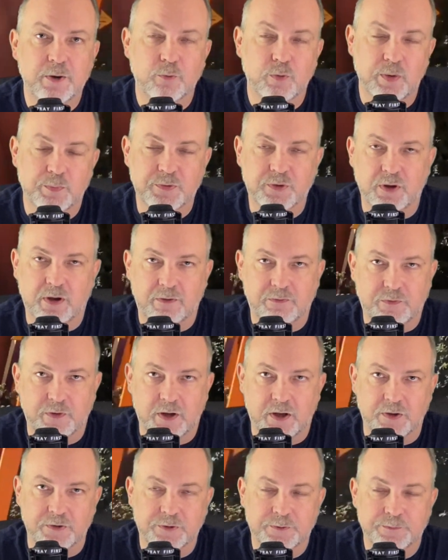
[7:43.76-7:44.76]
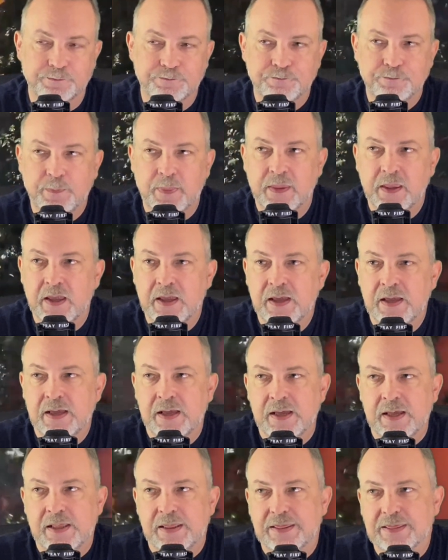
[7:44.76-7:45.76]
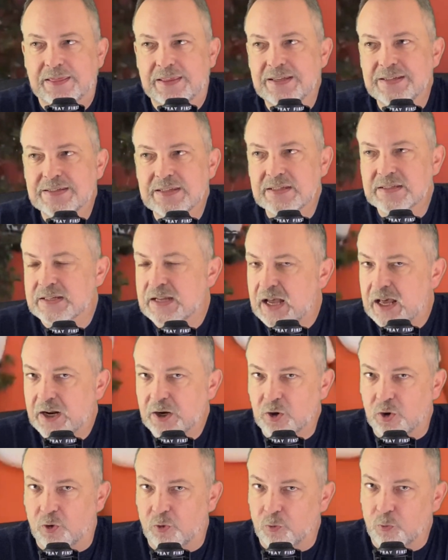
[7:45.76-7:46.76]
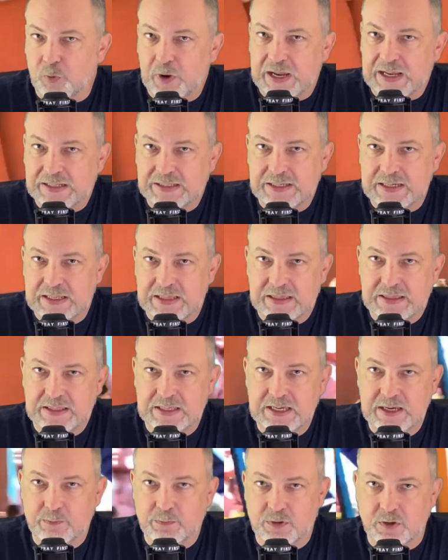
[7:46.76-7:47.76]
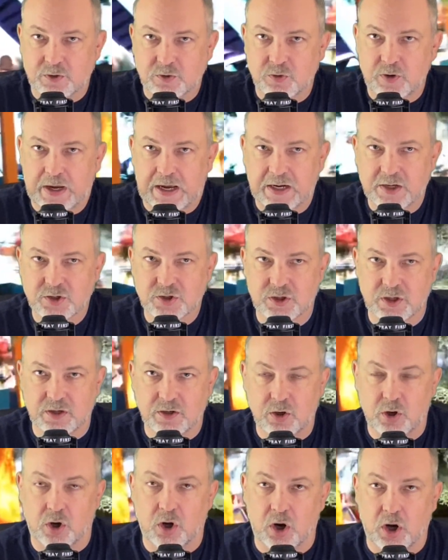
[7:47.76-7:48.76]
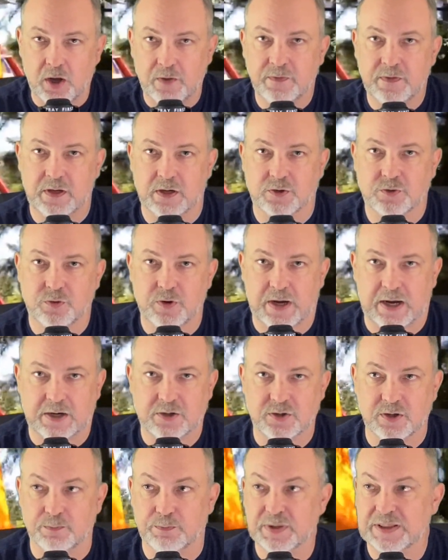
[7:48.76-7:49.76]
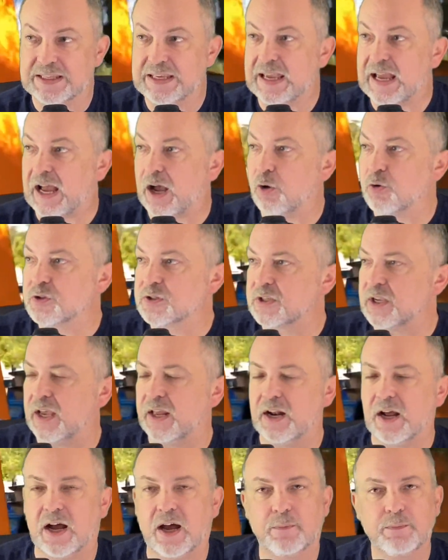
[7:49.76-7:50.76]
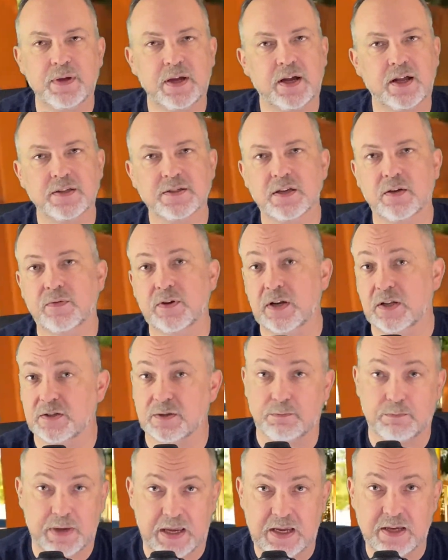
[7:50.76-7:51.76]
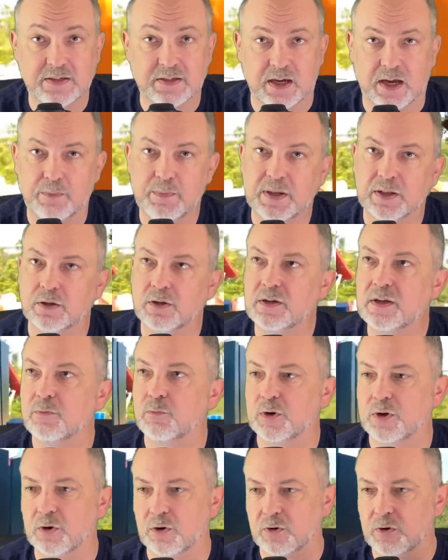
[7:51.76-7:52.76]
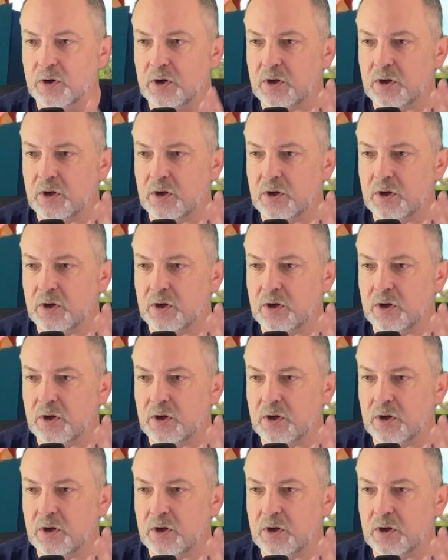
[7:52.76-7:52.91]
Ripsaw Falls. This is not a greatly themed attraction on the attraction, but the outside ambiance of it is amazing. I mean, look at when you're